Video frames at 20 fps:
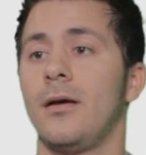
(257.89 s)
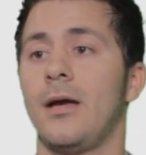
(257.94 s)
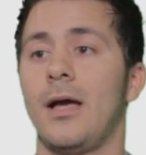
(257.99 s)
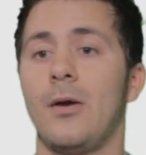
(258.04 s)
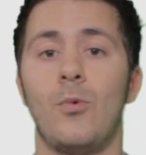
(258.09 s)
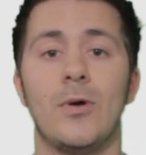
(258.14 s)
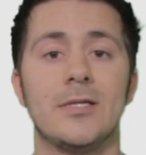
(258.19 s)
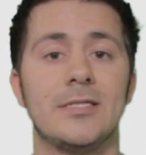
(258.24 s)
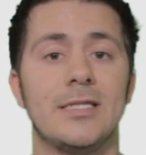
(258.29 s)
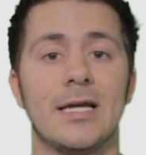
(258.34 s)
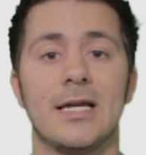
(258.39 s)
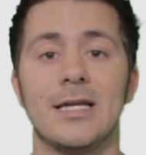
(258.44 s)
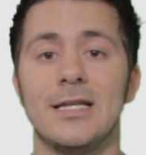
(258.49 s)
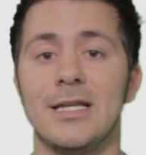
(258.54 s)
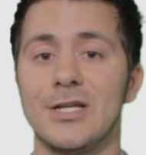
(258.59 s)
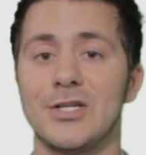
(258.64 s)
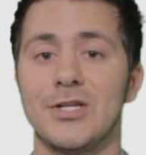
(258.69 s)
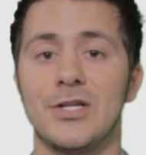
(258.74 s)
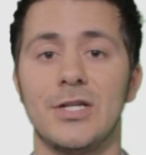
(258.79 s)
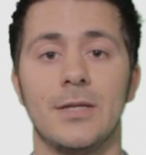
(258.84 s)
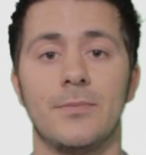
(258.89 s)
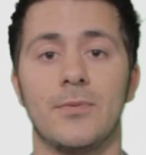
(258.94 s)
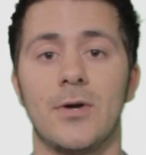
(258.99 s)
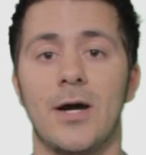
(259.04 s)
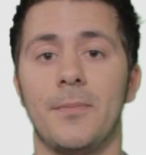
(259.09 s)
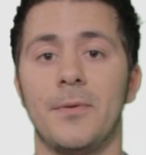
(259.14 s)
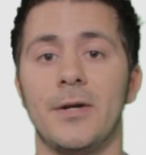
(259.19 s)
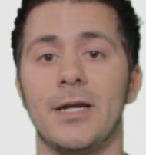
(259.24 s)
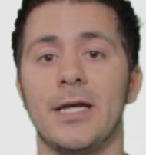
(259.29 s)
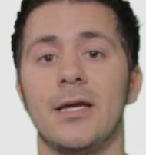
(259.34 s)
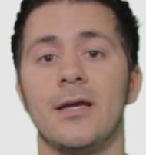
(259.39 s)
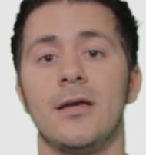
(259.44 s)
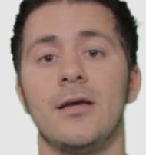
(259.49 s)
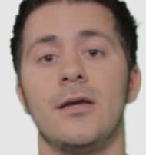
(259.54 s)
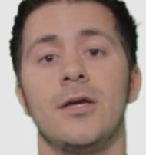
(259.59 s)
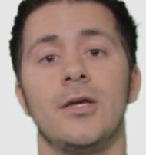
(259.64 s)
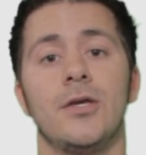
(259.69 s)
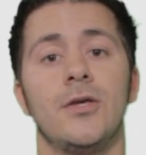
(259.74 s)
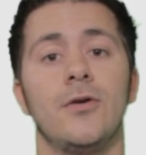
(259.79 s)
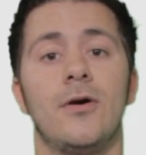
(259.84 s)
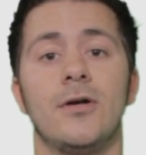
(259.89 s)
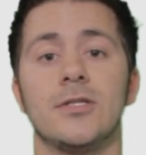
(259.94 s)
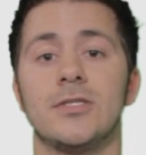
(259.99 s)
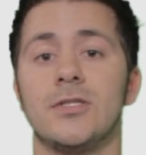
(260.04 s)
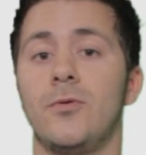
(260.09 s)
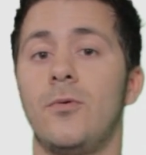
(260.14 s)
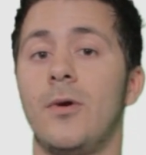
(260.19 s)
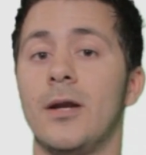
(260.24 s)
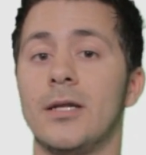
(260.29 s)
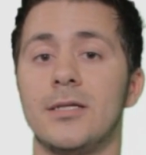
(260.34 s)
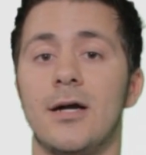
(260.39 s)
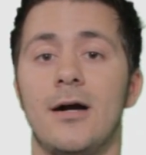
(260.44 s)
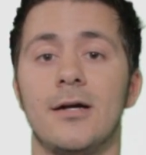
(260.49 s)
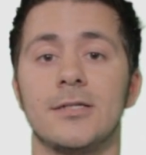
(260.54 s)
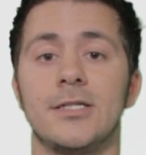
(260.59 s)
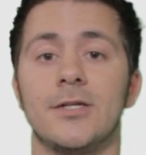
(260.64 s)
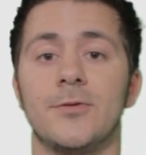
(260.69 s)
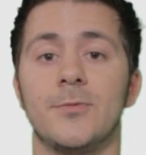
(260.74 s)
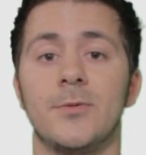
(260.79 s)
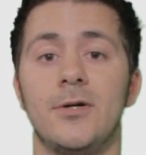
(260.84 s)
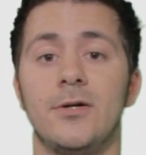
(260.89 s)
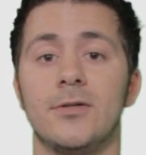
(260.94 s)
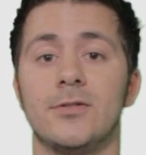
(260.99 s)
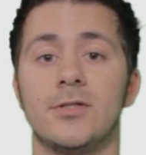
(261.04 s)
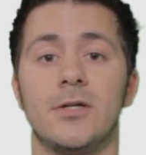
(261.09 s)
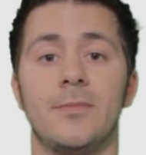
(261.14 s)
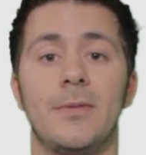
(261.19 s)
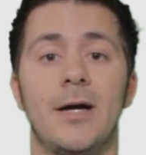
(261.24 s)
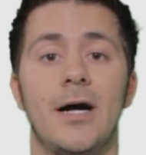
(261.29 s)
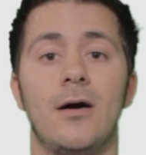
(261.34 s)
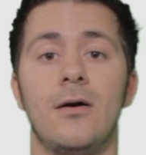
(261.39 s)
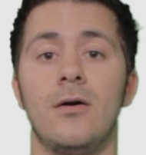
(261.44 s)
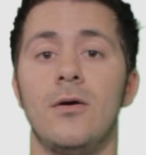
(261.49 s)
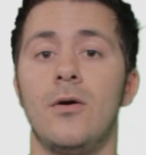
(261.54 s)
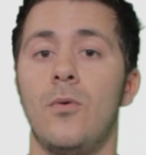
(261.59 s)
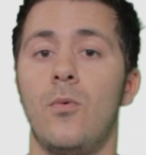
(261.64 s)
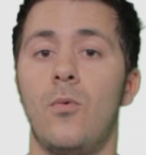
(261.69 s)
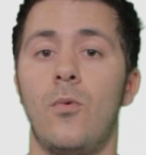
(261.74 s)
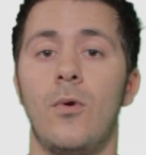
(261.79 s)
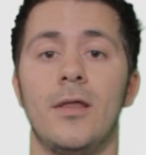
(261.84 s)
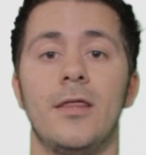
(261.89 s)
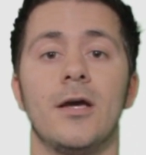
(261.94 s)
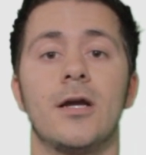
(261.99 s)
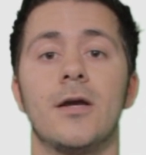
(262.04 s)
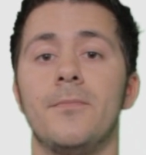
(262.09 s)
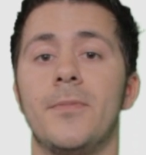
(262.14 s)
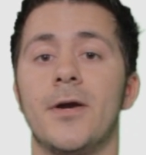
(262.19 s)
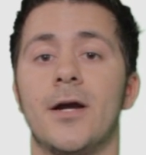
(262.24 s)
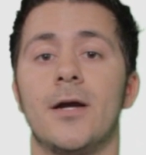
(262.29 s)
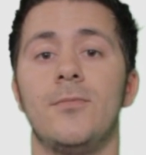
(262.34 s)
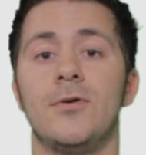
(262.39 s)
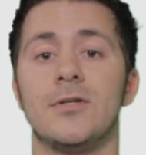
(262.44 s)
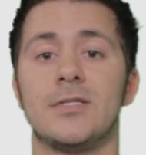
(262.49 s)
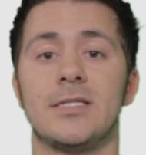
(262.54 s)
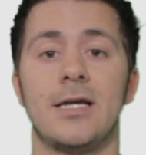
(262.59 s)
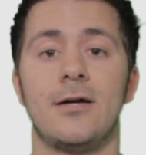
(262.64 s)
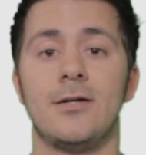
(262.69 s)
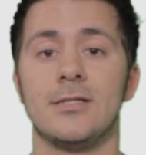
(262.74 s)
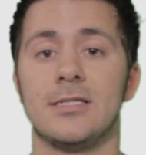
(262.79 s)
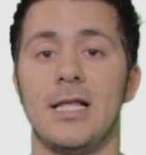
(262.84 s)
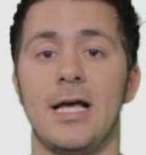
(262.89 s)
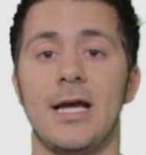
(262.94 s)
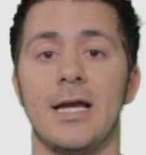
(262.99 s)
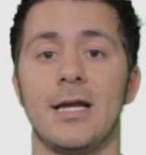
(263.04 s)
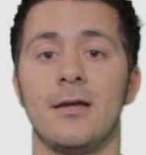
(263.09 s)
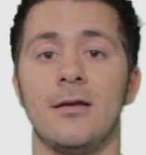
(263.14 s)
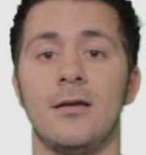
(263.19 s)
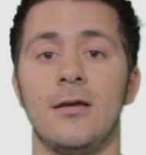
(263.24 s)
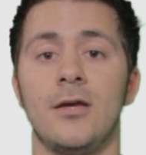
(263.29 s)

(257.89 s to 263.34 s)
What's the condition of the property? You also want to talk to your realtor about what are the comparable sales like.